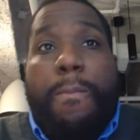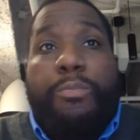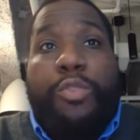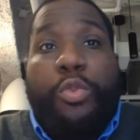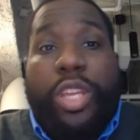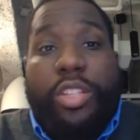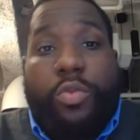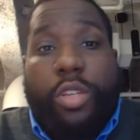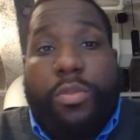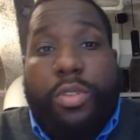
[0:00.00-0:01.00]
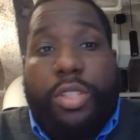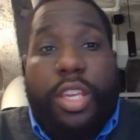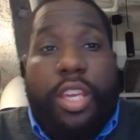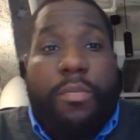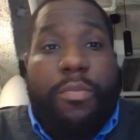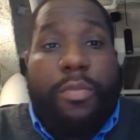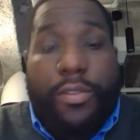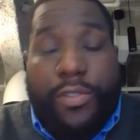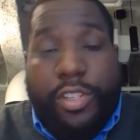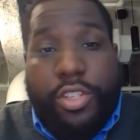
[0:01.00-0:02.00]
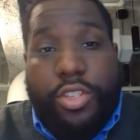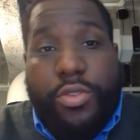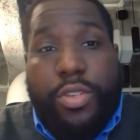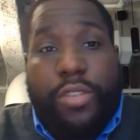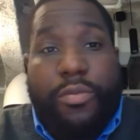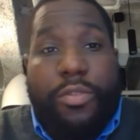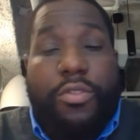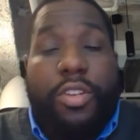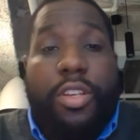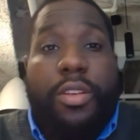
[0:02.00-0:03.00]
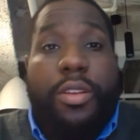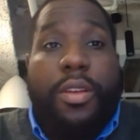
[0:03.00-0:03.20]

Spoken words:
to get 20 points a game, efficient shooting from three.